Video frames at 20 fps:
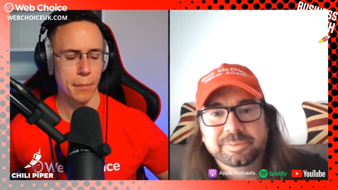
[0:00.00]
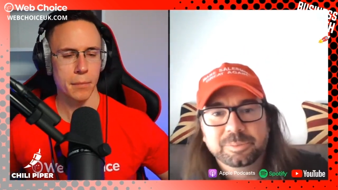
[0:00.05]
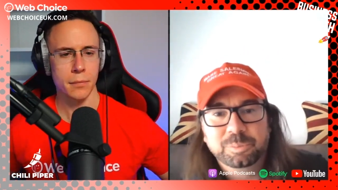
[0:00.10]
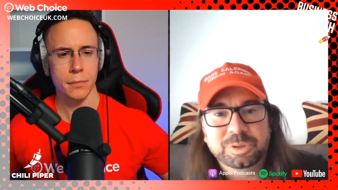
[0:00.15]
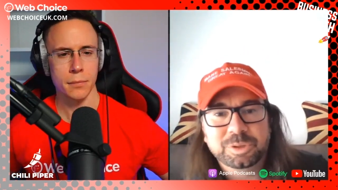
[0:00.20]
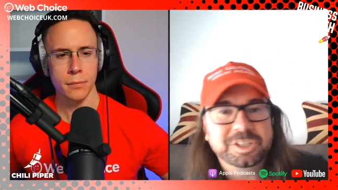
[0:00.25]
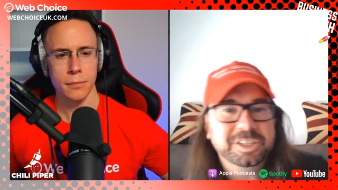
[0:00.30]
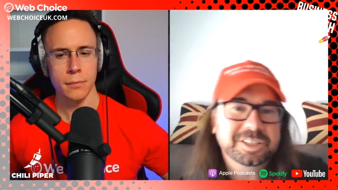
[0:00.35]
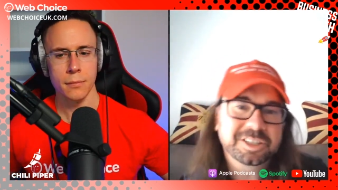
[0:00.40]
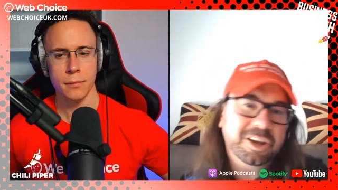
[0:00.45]

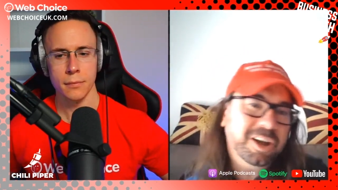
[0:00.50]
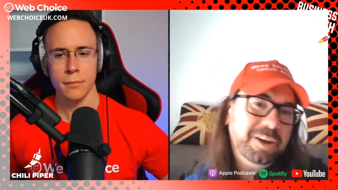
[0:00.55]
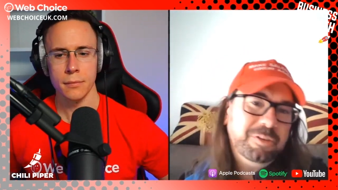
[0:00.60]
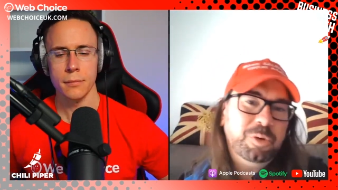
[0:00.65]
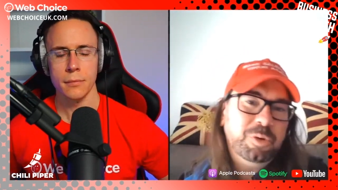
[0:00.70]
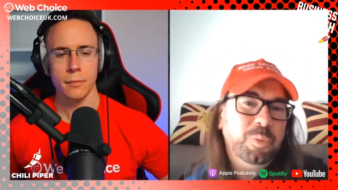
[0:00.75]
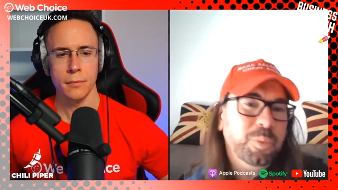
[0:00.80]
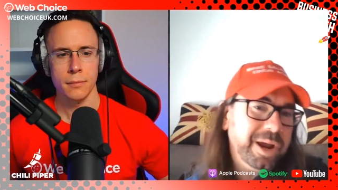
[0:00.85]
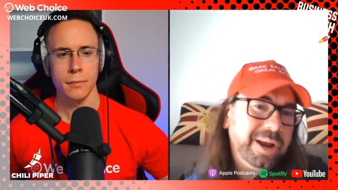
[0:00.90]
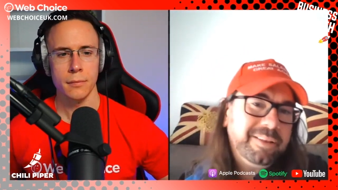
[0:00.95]
Speaker 1: Which is kind of a
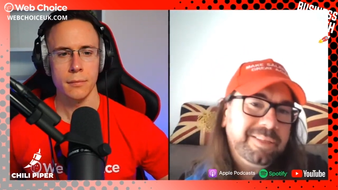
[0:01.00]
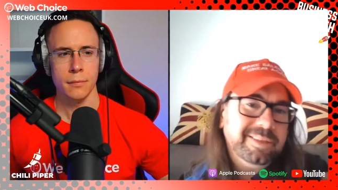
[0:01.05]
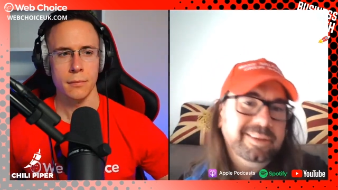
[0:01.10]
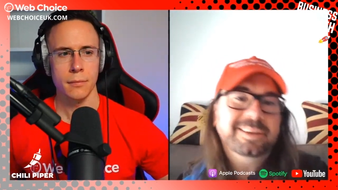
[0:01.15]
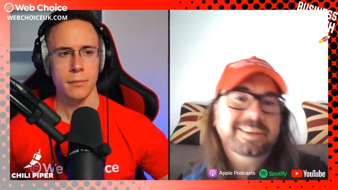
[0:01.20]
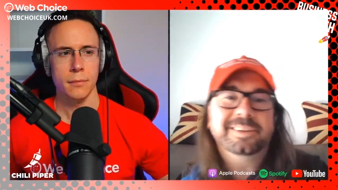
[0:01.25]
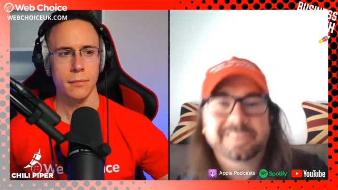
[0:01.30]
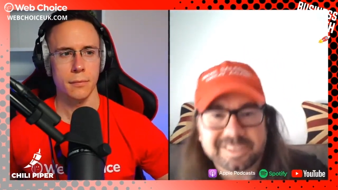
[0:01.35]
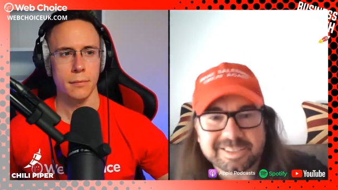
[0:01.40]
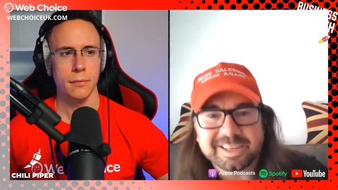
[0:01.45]
weird
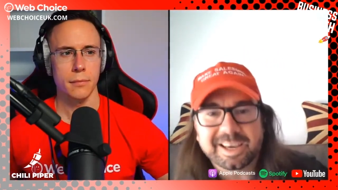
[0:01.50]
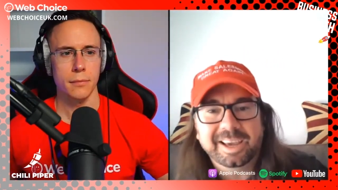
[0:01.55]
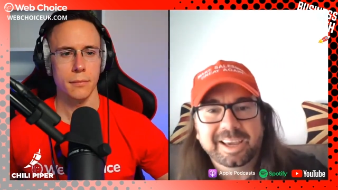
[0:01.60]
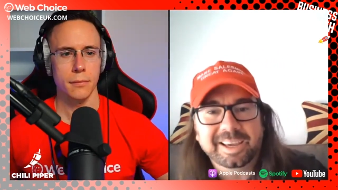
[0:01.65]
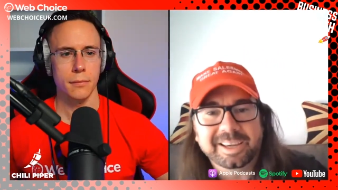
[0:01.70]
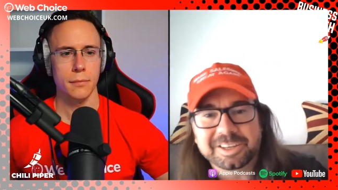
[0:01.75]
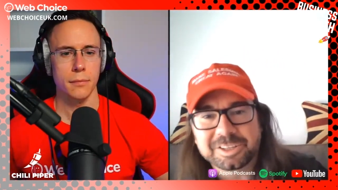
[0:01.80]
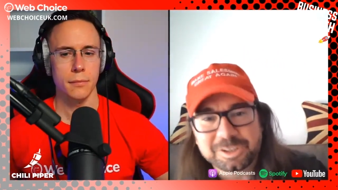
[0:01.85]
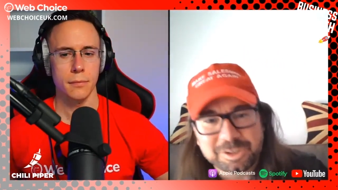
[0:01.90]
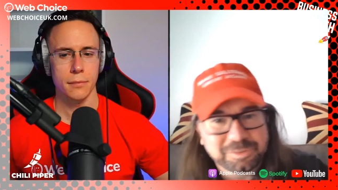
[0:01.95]
thing to say
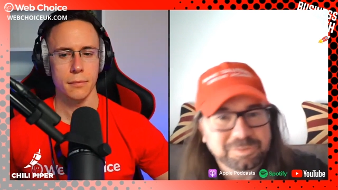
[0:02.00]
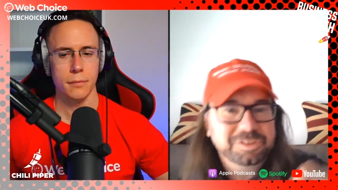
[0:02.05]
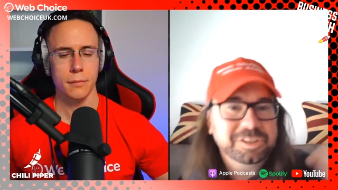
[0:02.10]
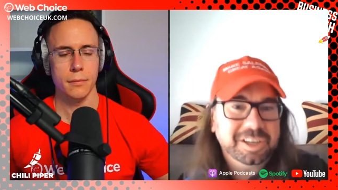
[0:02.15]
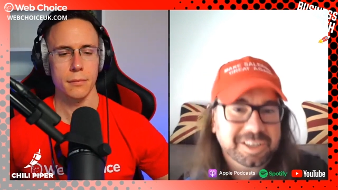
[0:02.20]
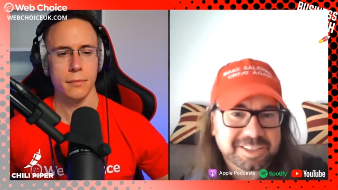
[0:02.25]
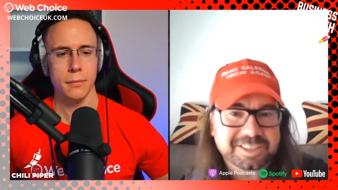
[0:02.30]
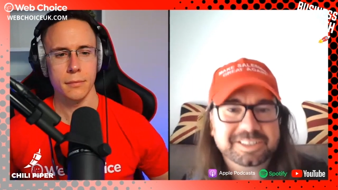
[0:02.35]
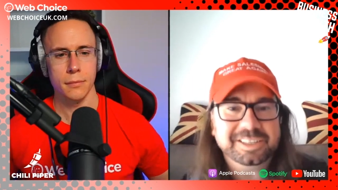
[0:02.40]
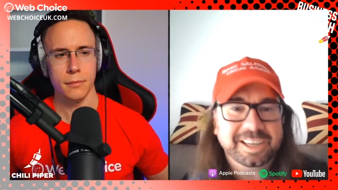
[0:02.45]
because you've
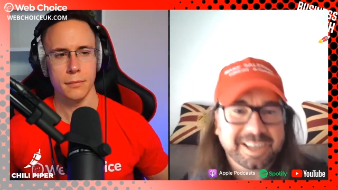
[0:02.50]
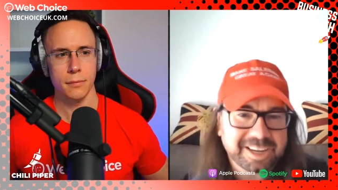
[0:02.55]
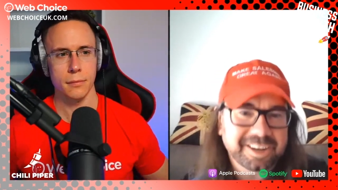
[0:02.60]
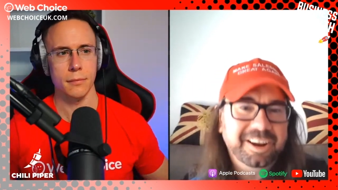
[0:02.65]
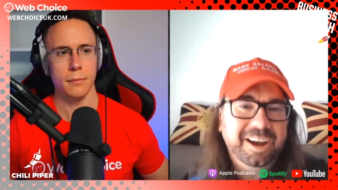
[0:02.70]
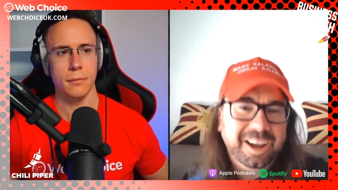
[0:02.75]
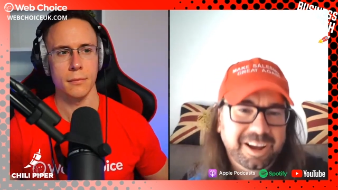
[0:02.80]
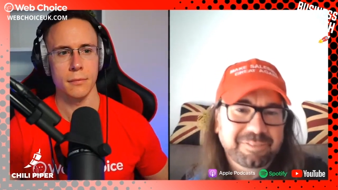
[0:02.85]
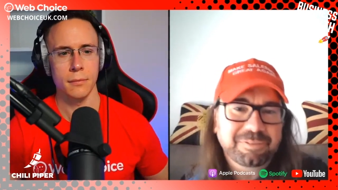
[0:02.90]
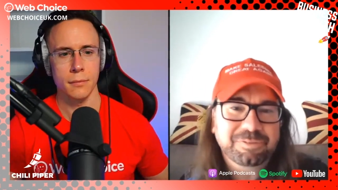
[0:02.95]
just said, Can
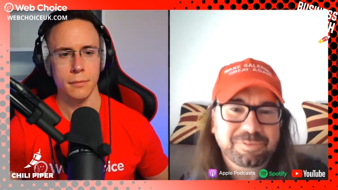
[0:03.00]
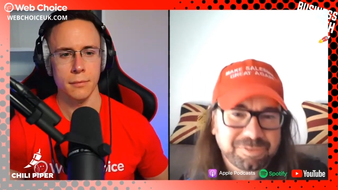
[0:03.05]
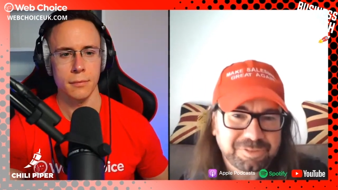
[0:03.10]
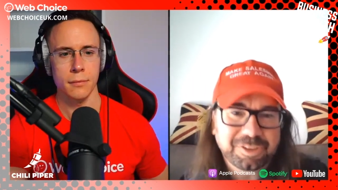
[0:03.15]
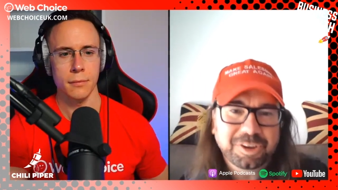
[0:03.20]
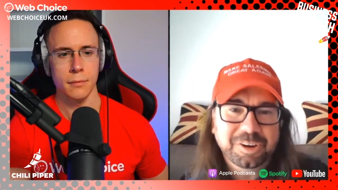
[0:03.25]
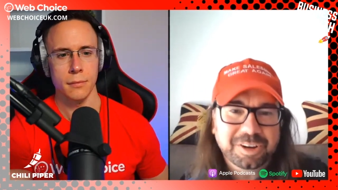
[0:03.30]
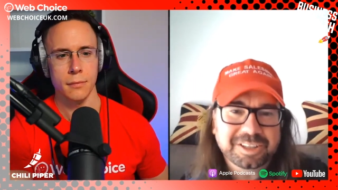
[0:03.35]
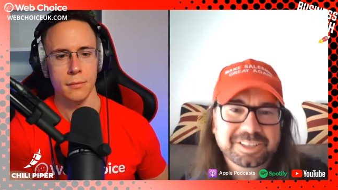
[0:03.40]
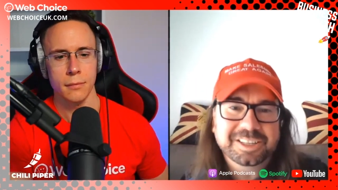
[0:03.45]
I have
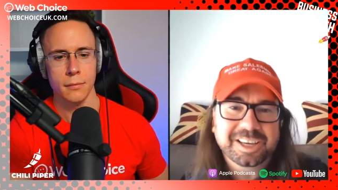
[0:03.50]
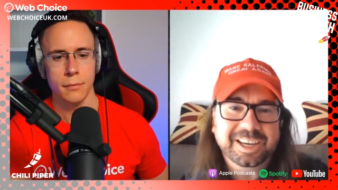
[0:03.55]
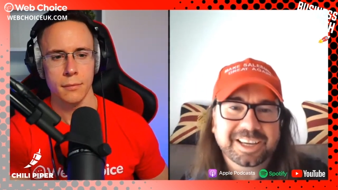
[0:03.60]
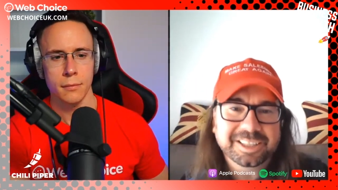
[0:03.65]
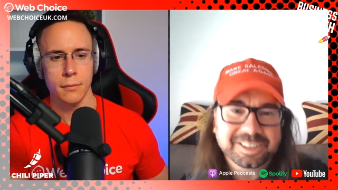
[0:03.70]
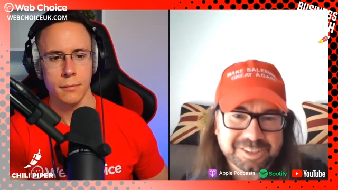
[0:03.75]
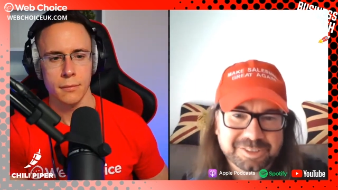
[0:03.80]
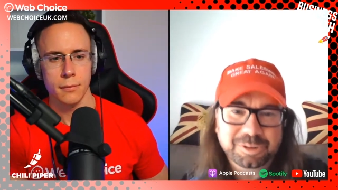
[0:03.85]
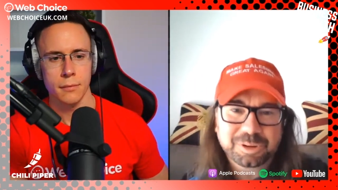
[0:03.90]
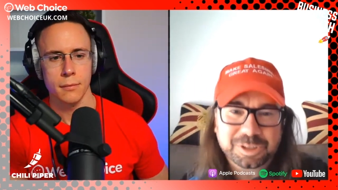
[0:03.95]
30
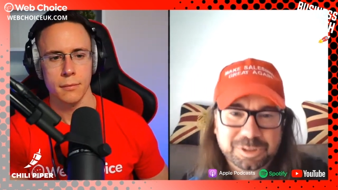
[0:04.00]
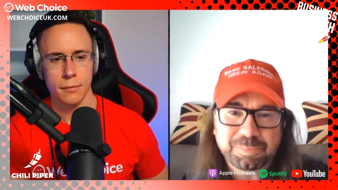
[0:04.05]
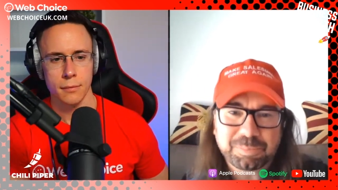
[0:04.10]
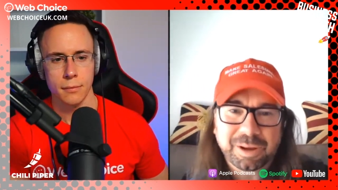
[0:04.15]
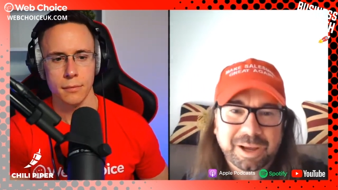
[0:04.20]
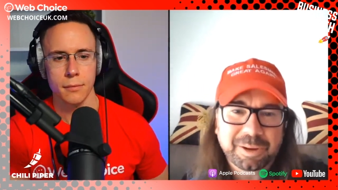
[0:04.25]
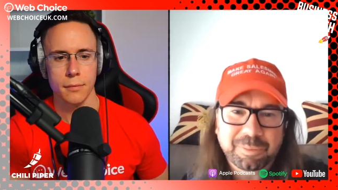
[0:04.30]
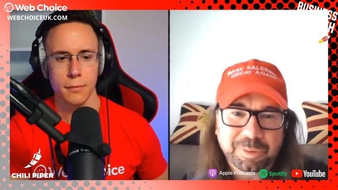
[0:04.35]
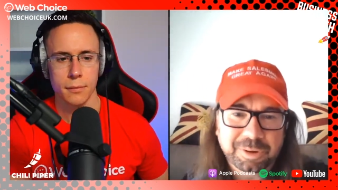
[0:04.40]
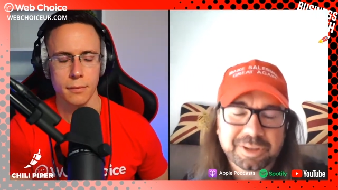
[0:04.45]
seconds to
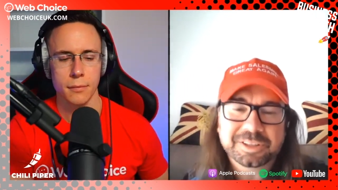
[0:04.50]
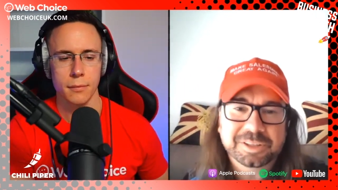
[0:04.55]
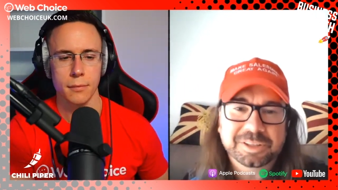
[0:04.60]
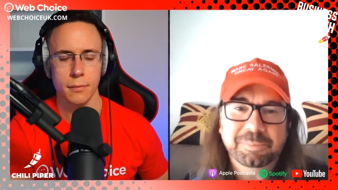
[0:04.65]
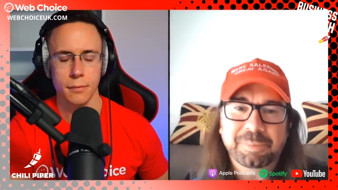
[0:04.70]
explain what it's